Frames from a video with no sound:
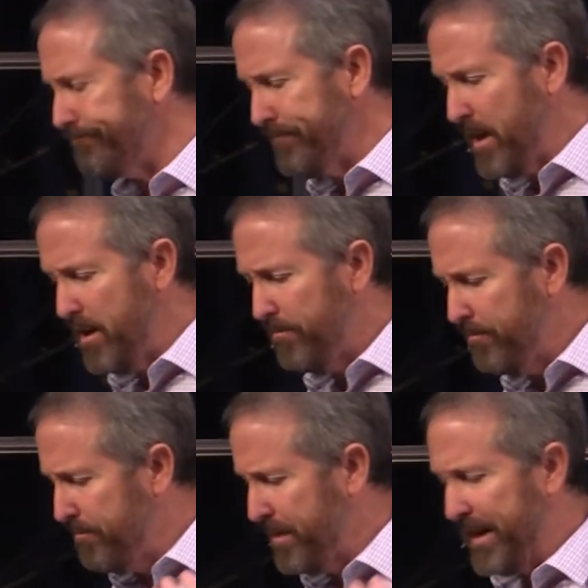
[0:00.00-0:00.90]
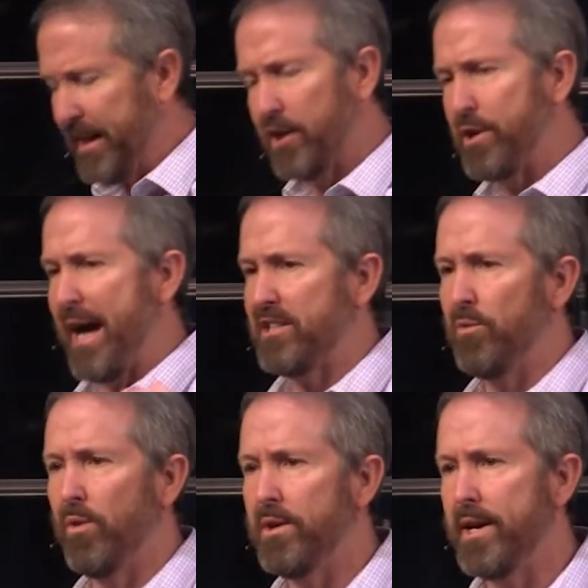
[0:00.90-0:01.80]
getting in a taxi
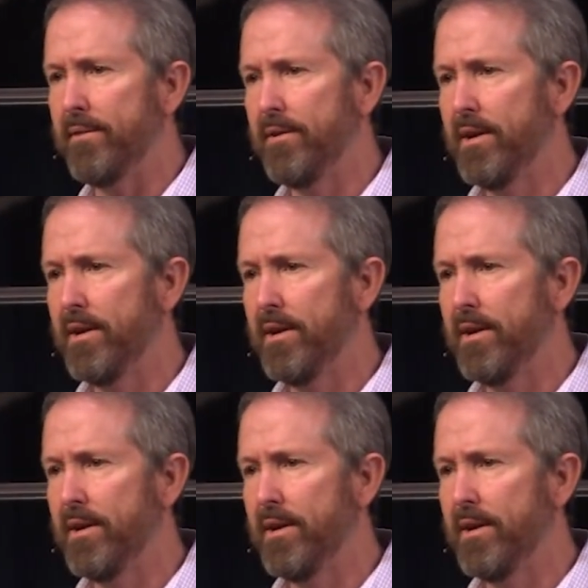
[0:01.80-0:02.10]
one day,